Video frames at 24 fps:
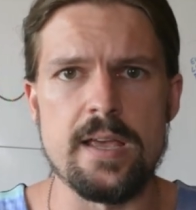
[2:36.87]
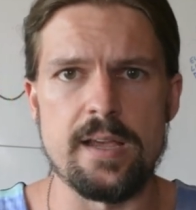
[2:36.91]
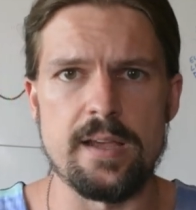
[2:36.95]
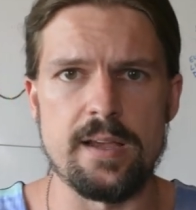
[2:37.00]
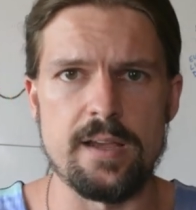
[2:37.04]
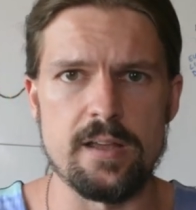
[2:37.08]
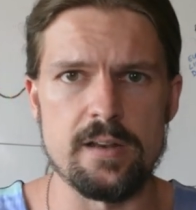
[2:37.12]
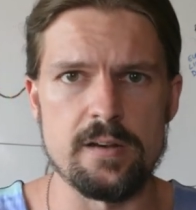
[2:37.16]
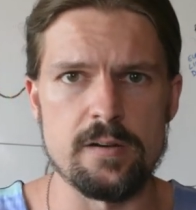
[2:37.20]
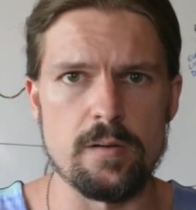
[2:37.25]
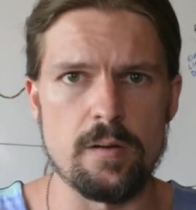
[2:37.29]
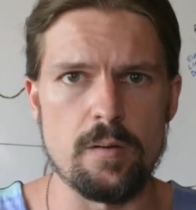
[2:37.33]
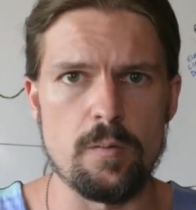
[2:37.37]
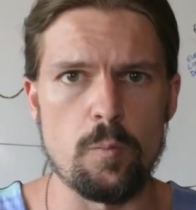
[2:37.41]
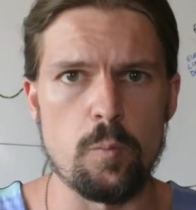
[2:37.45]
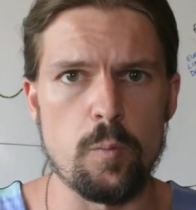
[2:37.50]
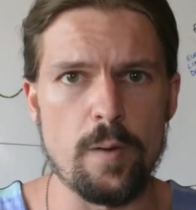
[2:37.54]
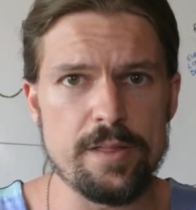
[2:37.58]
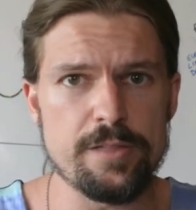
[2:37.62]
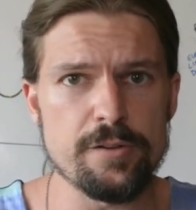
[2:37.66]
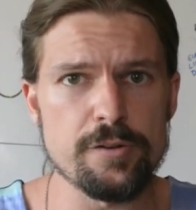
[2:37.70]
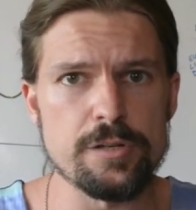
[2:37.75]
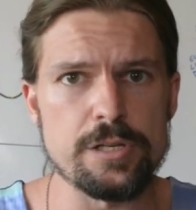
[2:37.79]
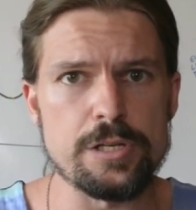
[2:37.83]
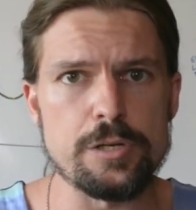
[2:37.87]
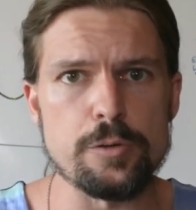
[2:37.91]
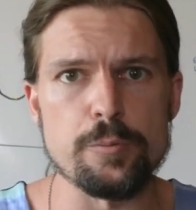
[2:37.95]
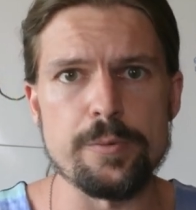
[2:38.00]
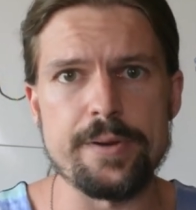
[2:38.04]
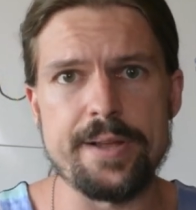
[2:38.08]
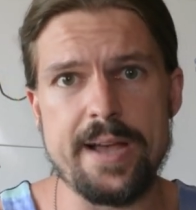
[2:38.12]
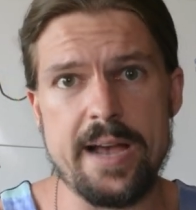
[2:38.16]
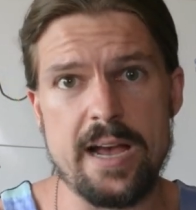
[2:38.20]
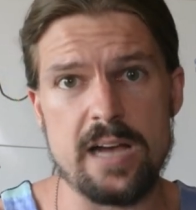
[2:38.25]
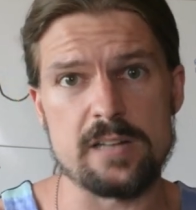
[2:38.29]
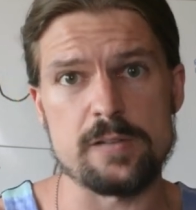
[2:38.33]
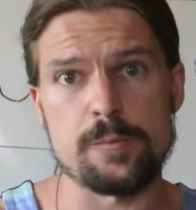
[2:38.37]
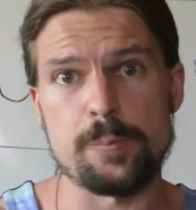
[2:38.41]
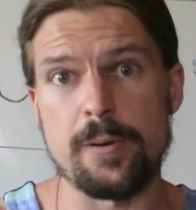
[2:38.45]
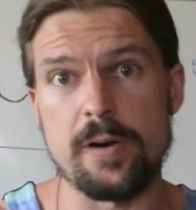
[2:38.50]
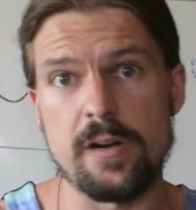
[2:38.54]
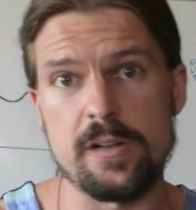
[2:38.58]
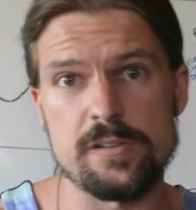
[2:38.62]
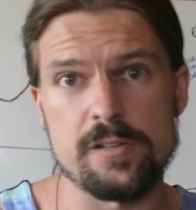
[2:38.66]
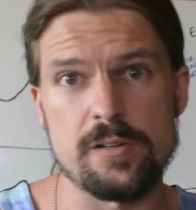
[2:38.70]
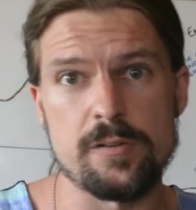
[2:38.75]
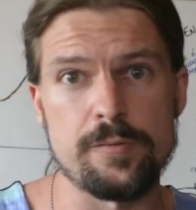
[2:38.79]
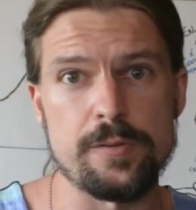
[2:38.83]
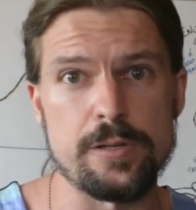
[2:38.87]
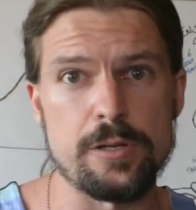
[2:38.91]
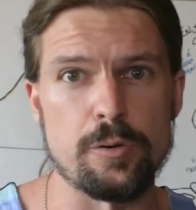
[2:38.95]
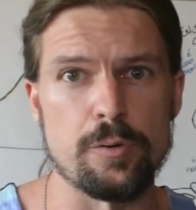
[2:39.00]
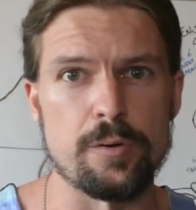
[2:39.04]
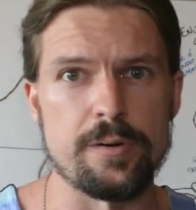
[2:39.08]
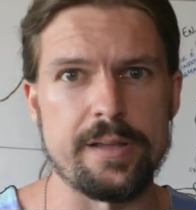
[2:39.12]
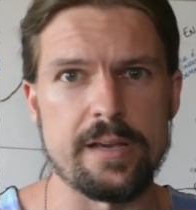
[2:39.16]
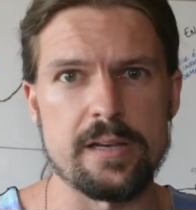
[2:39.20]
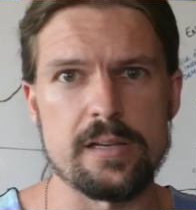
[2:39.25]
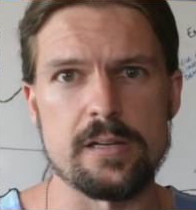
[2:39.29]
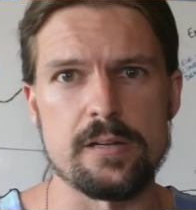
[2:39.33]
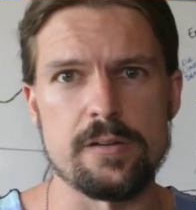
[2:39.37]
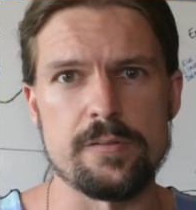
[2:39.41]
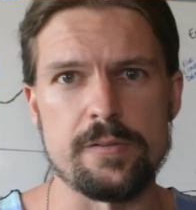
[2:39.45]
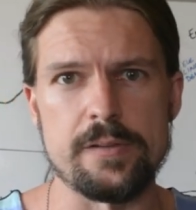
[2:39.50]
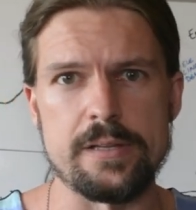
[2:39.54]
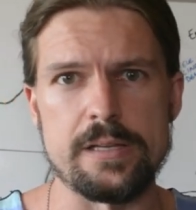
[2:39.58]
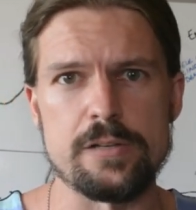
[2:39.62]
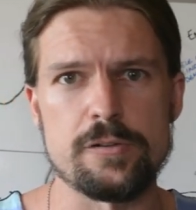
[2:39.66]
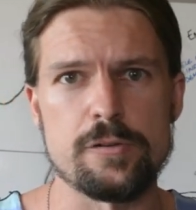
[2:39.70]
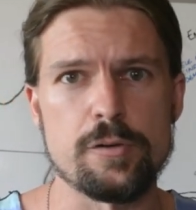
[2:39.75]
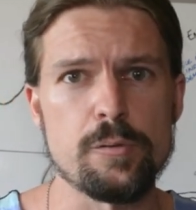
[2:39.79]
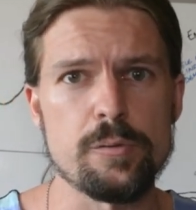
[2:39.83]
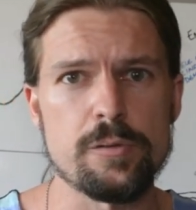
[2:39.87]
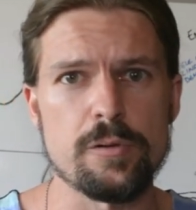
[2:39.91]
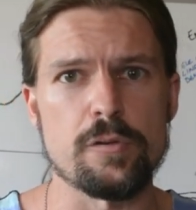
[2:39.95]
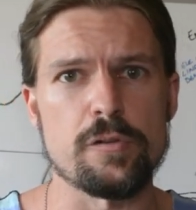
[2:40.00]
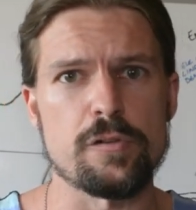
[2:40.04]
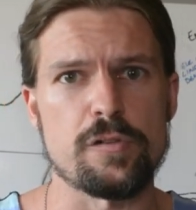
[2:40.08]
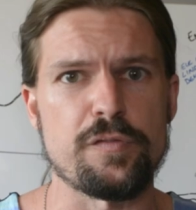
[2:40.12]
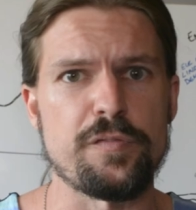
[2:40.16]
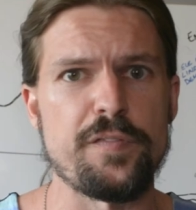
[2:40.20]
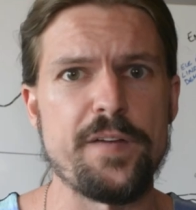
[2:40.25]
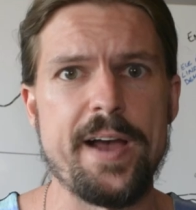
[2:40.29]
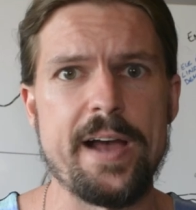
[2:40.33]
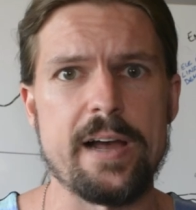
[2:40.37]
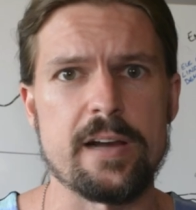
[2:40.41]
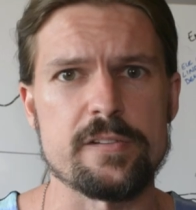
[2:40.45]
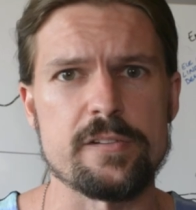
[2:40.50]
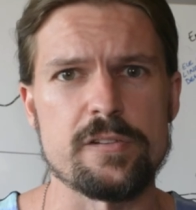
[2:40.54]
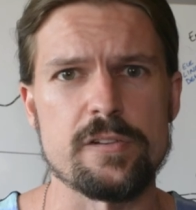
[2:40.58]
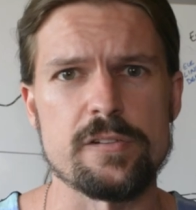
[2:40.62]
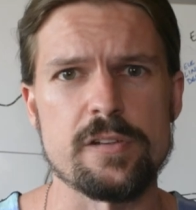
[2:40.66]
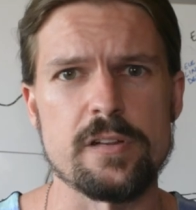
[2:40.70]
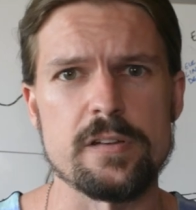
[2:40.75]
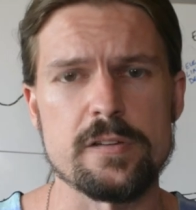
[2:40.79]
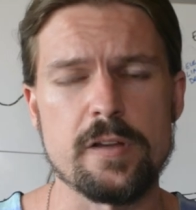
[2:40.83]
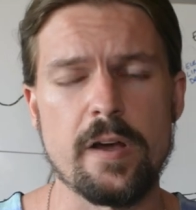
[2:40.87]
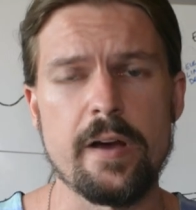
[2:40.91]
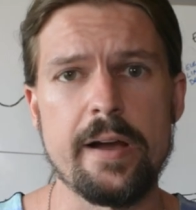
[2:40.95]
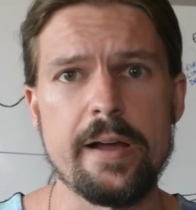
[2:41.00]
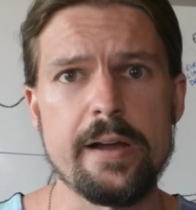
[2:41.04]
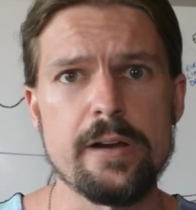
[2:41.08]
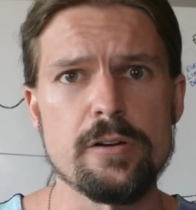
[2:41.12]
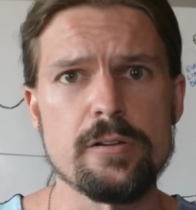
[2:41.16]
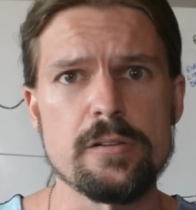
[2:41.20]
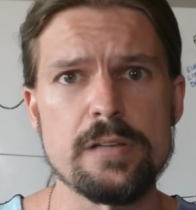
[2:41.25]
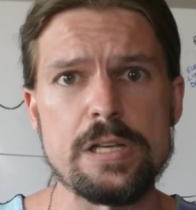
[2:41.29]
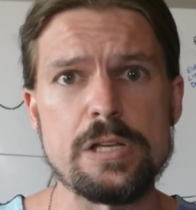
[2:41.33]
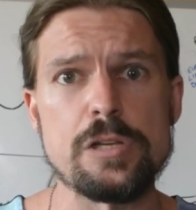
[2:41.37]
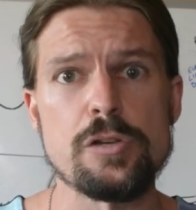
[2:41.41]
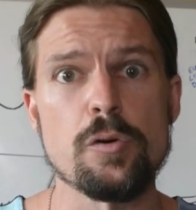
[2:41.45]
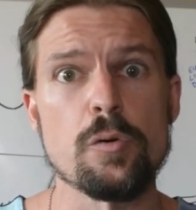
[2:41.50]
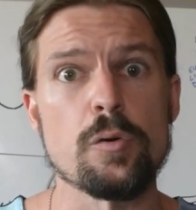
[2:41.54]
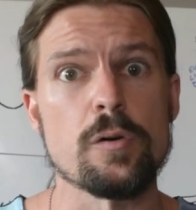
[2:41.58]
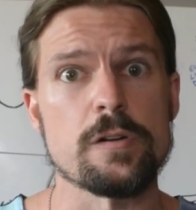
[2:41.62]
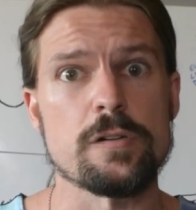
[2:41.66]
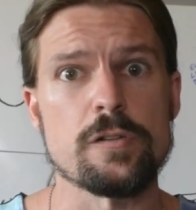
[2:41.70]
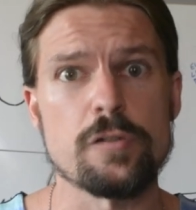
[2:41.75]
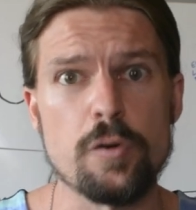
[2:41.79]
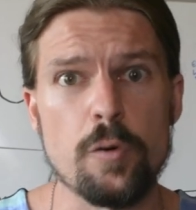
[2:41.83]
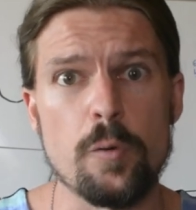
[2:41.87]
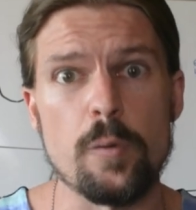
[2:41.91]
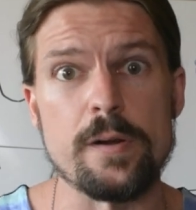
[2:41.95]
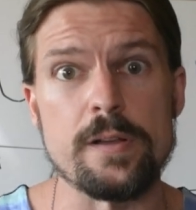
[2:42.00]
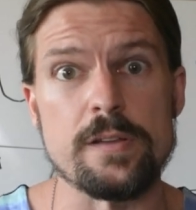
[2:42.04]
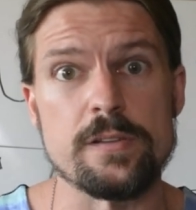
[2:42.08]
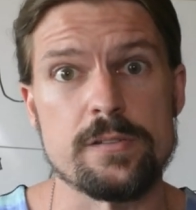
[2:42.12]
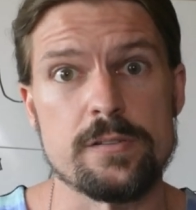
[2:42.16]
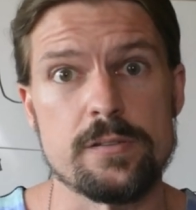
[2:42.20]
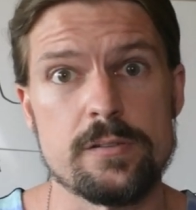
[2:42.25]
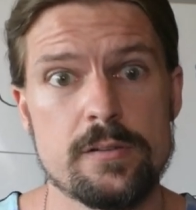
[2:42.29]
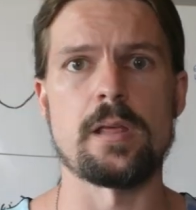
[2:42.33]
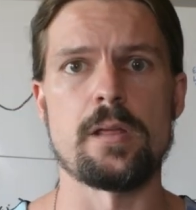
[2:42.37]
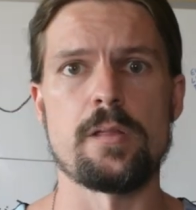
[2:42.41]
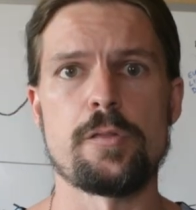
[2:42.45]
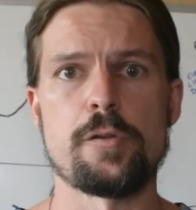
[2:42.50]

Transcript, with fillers: and whether you react positively or negatively to those facts is entirely your choice.